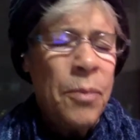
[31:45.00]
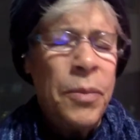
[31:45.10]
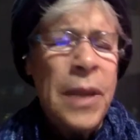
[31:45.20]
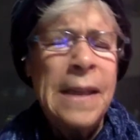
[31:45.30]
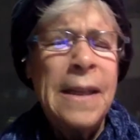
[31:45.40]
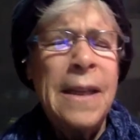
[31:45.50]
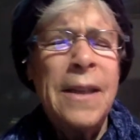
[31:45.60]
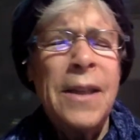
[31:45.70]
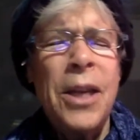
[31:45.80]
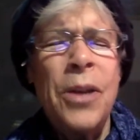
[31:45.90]
Blessed
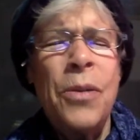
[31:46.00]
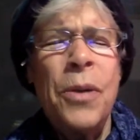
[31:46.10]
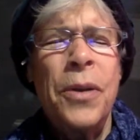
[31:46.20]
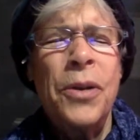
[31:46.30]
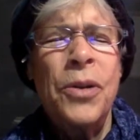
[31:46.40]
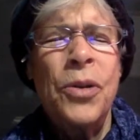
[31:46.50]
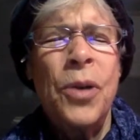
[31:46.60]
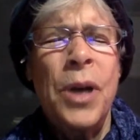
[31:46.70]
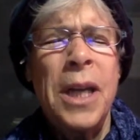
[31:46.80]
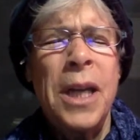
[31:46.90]
is he who hath
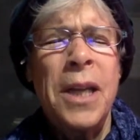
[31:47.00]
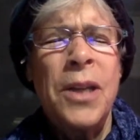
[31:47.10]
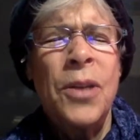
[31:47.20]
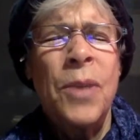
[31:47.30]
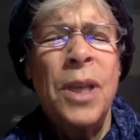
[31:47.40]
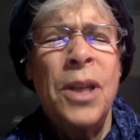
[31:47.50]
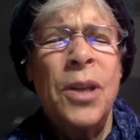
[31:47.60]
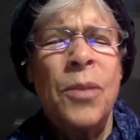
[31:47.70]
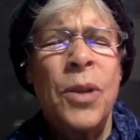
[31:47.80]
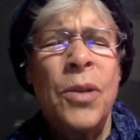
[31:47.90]
enjoyed intimate
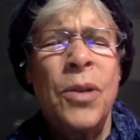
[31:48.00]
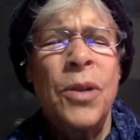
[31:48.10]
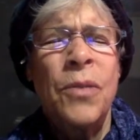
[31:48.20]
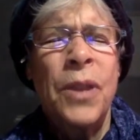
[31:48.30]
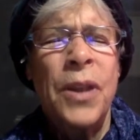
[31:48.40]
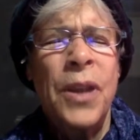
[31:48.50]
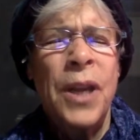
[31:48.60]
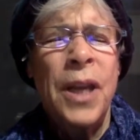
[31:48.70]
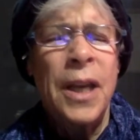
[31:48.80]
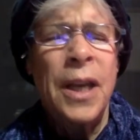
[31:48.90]
communion with thee